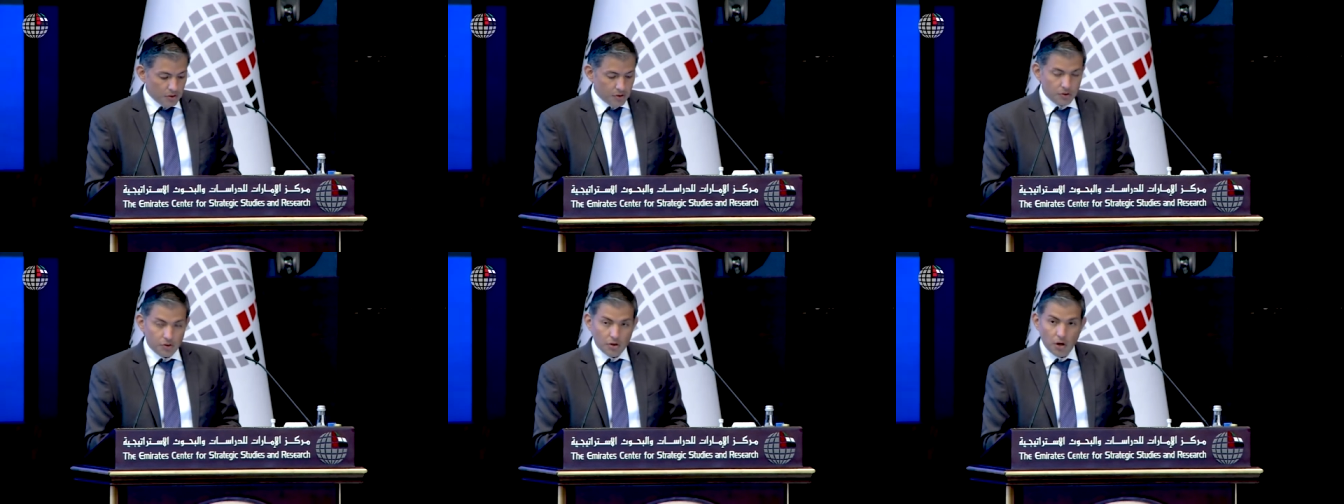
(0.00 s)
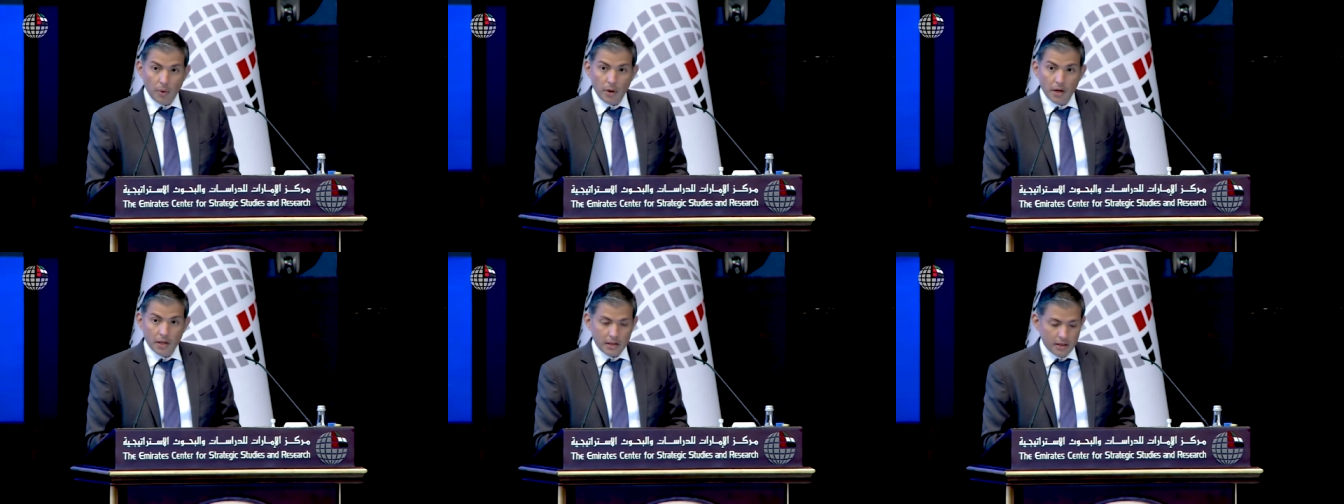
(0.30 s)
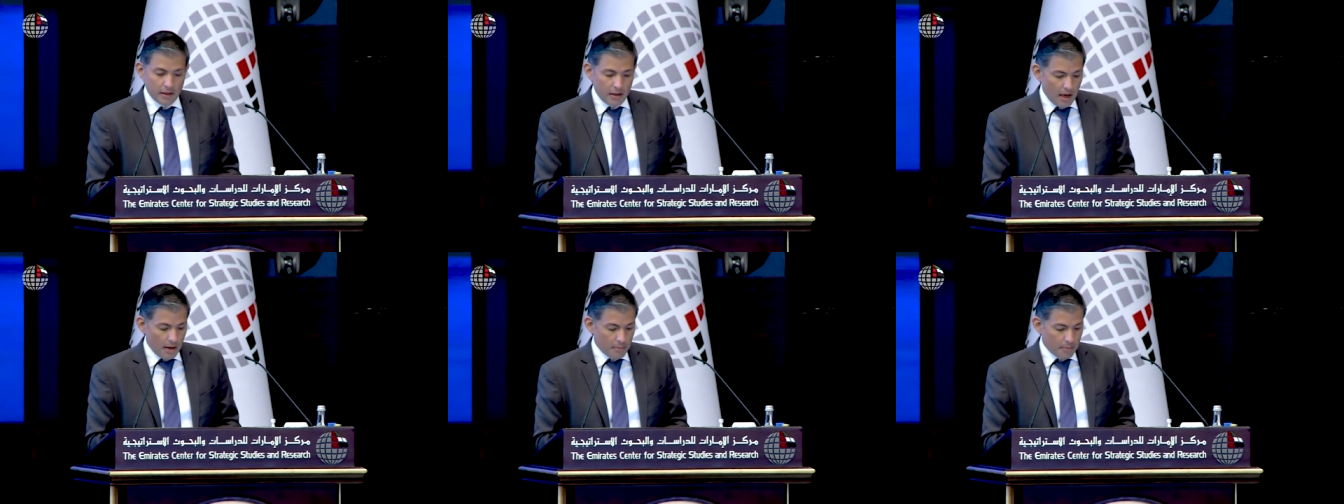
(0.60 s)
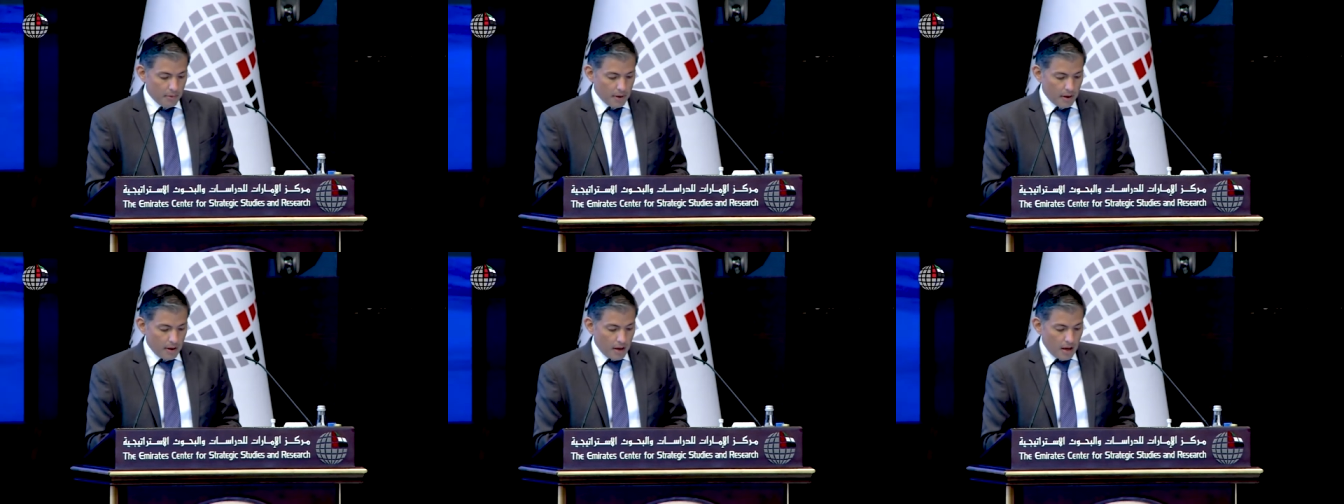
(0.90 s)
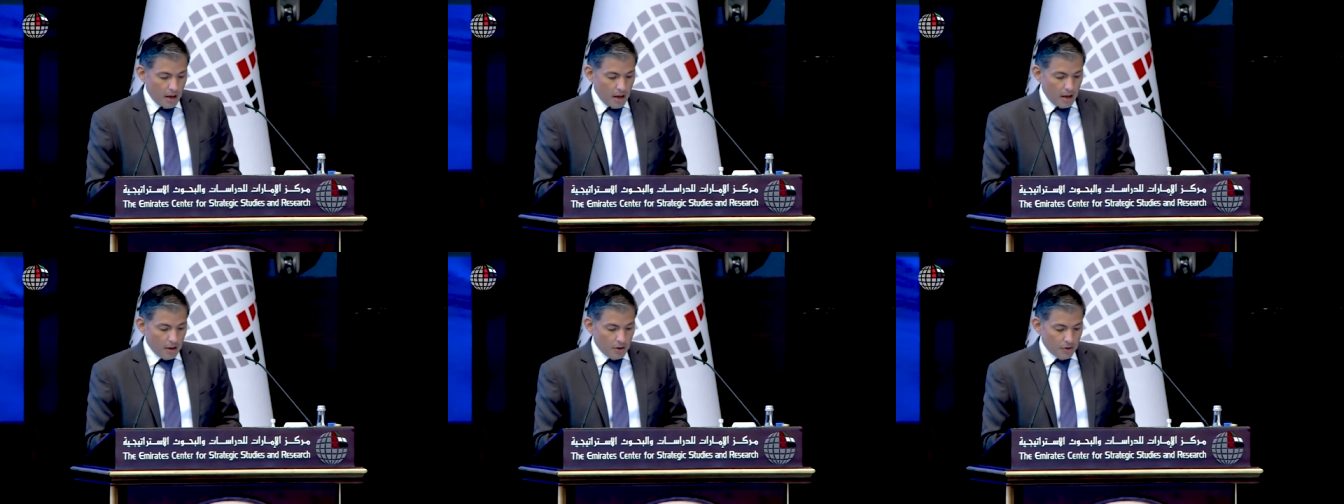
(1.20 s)
sovereignty debt,
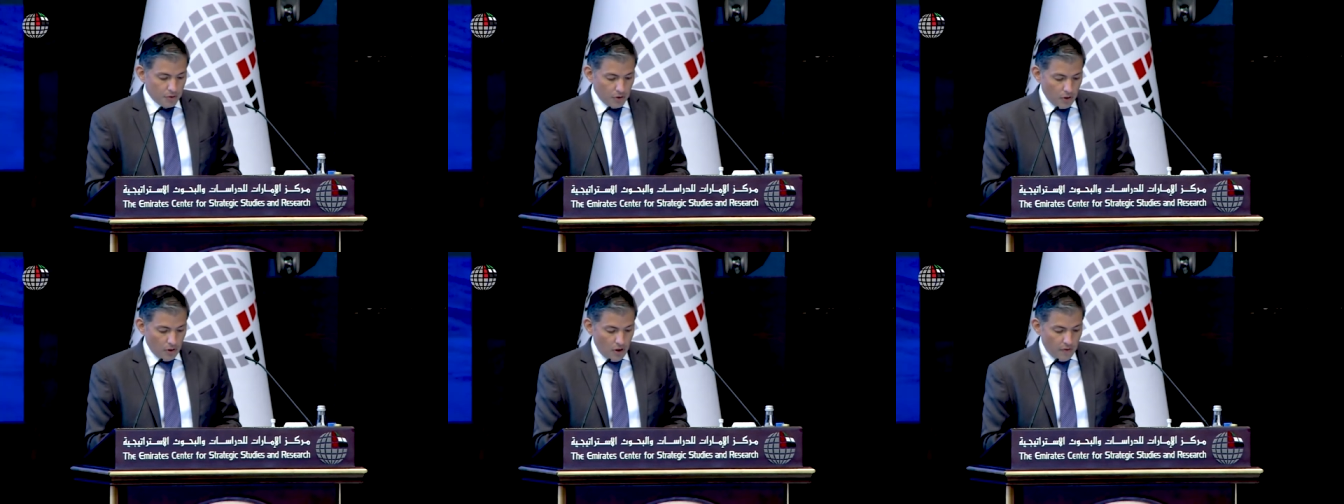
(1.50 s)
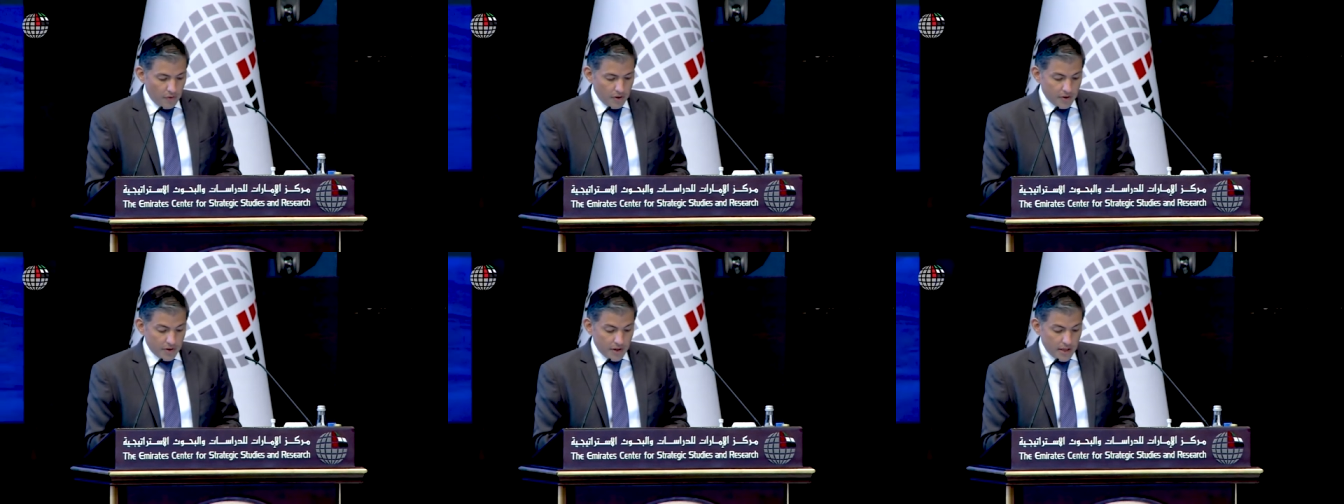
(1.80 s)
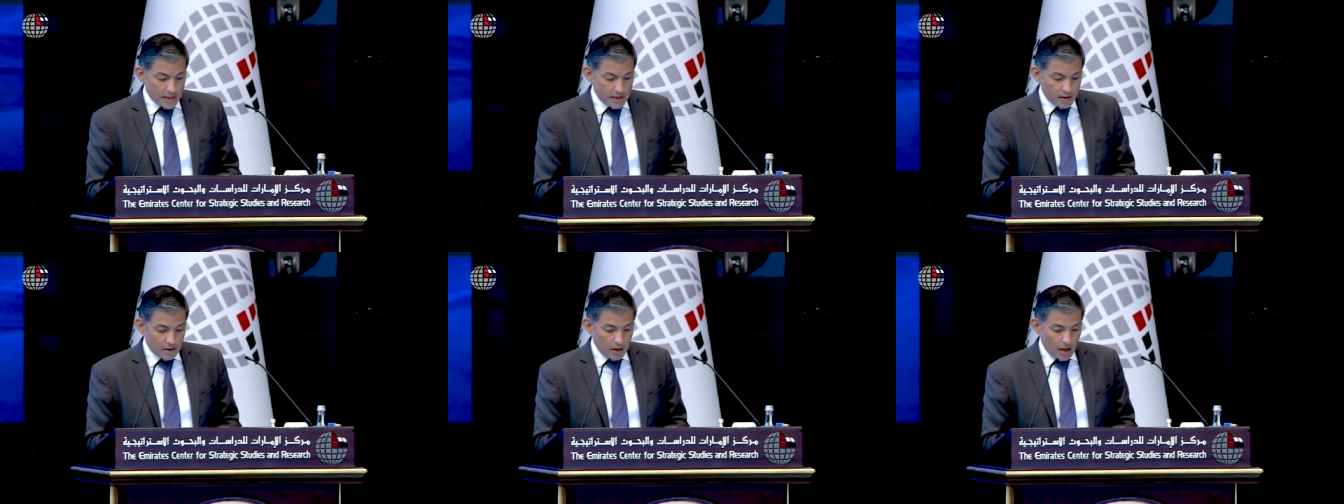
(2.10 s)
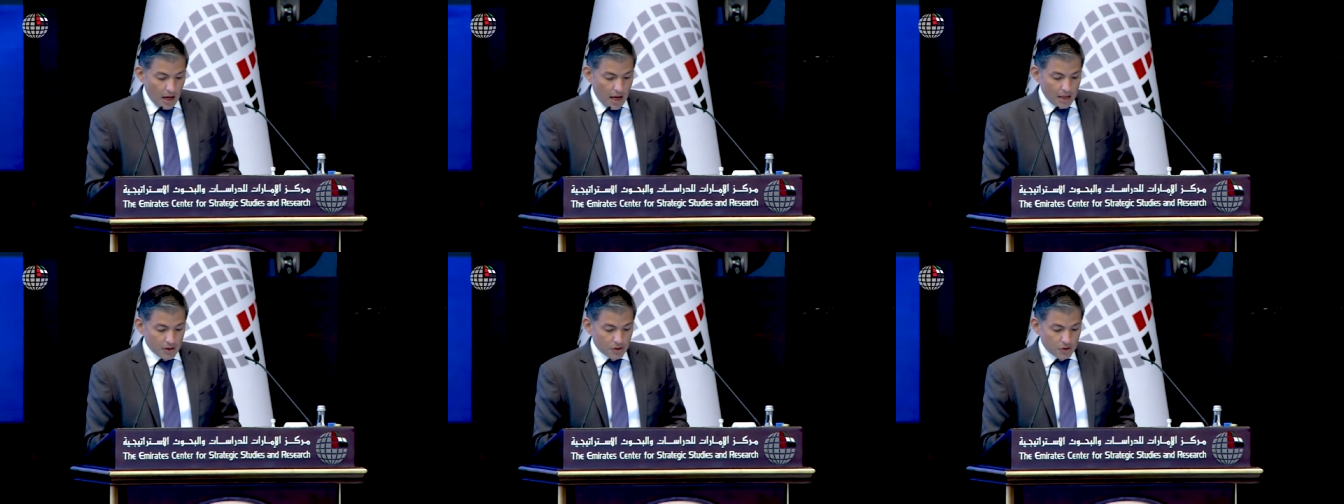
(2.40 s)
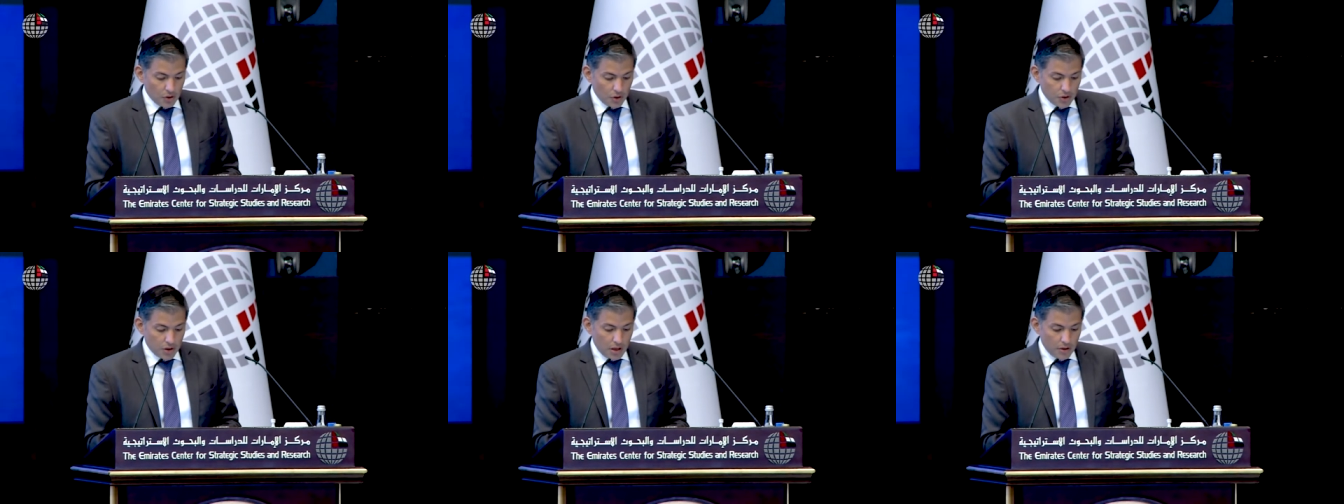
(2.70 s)
rollover risk, and
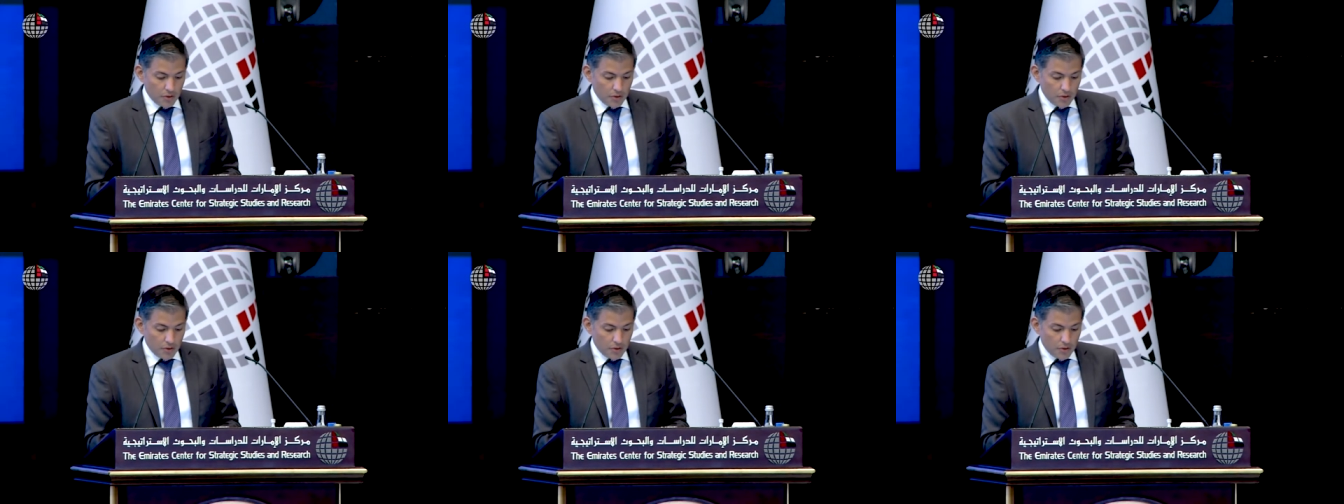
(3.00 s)
social